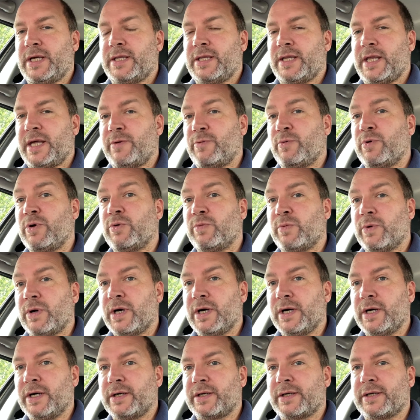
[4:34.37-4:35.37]
they will
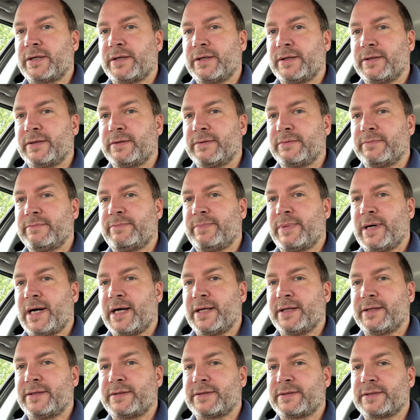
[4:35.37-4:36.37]
work,
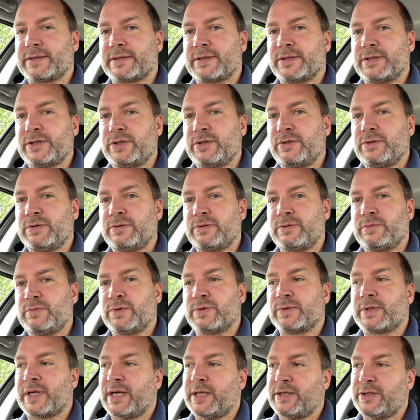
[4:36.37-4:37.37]
but you
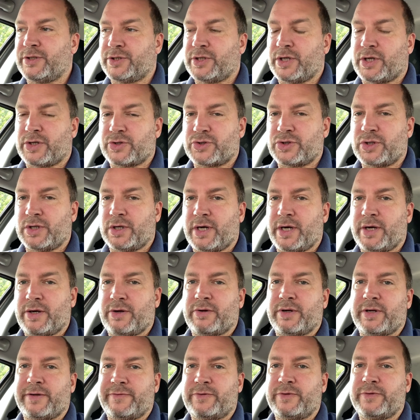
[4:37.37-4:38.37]
will get the charge light
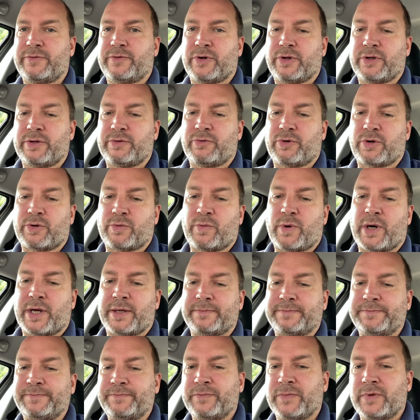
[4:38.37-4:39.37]
on if you've got the wrong
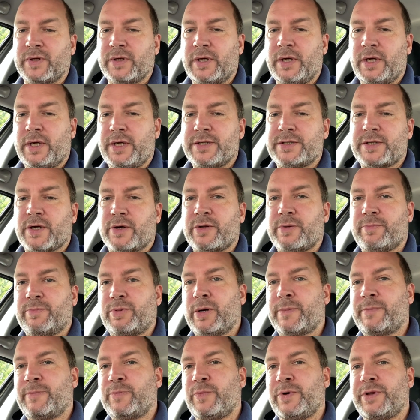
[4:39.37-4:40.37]
one. So the
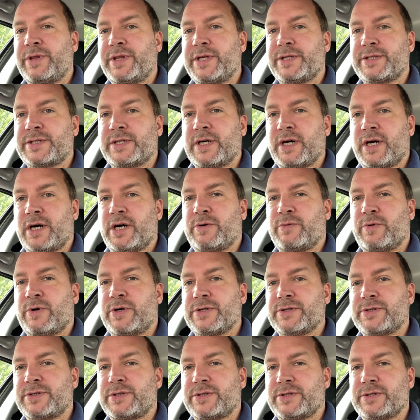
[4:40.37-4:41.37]
problem with this car
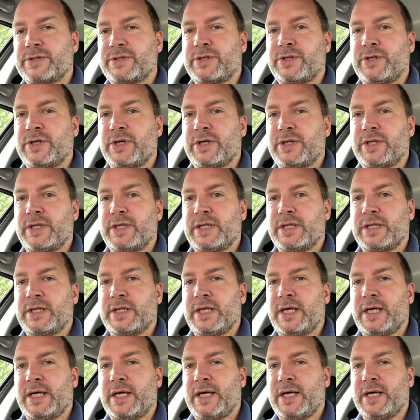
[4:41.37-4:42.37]
was that
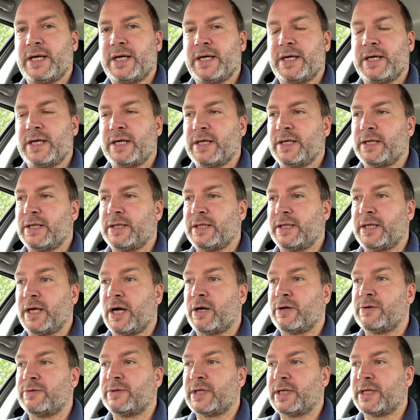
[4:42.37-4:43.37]
the
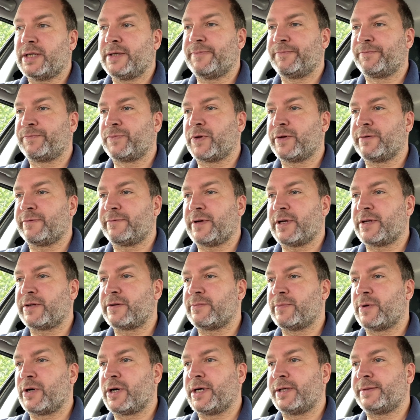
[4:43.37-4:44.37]
owner, a friend
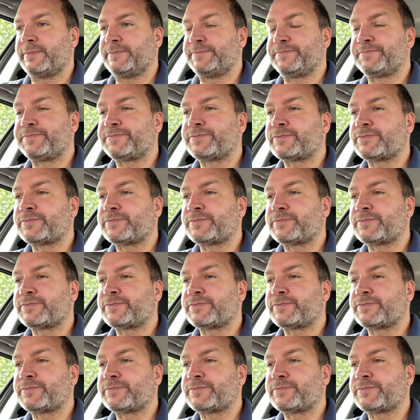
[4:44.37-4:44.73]
of mine,